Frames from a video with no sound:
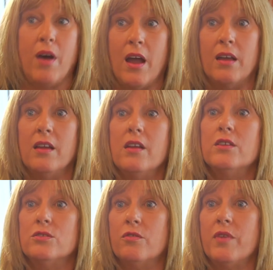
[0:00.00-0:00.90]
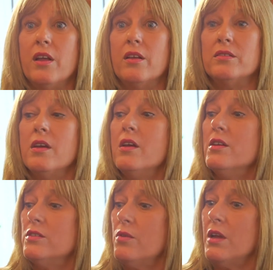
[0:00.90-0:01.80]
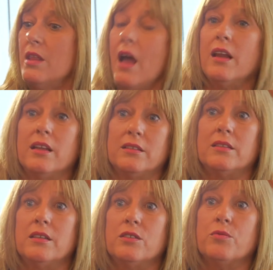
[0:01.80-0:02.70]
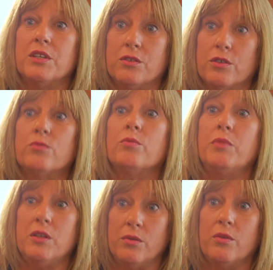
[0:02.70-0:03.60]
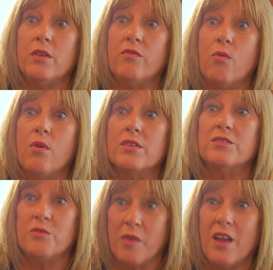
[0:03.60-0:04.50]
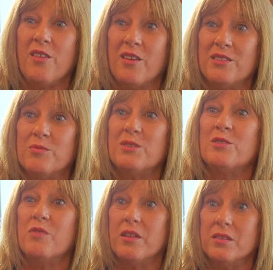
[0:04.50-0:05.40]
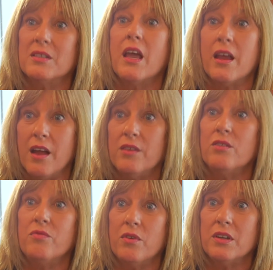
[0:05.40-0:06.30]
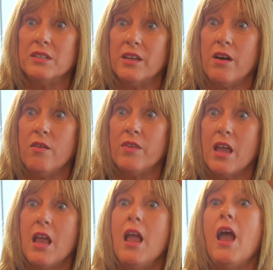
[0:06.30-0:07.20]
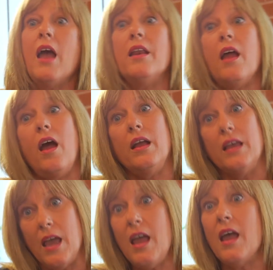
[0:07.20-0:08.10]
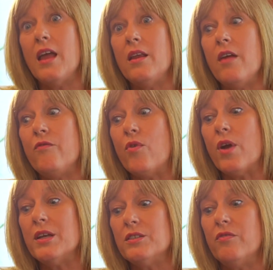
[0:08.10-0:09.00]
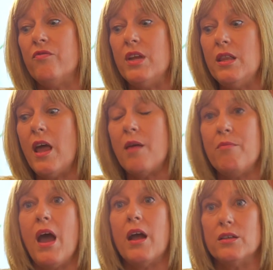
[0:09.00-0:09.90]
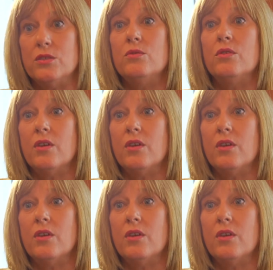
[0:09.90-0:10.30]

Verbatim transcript: by surveillance. So in that instance, research would be doing for surveillance what surveillance cannot do for itself. And again, for us to feed that back to the